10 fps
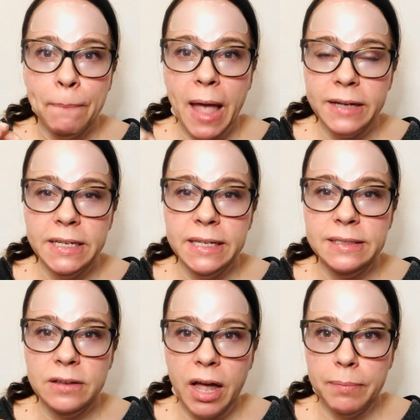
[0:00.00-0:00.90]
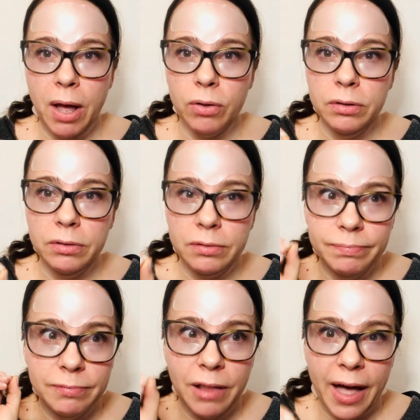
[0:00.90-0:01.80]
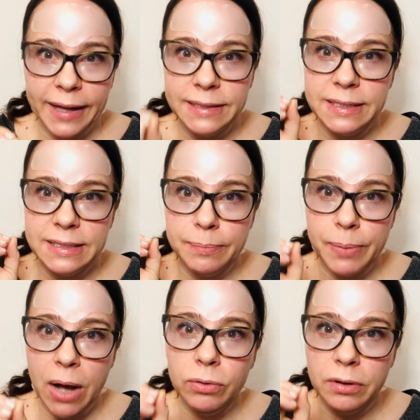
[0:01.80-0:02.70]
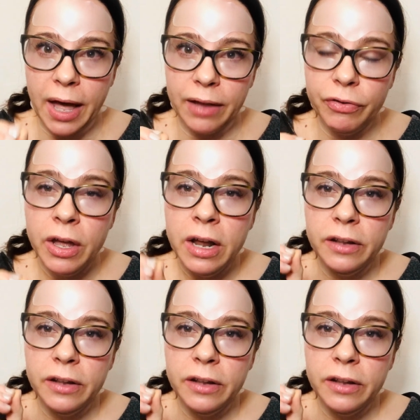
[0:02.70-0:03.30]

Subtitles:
Acting is not about lines, it's about life.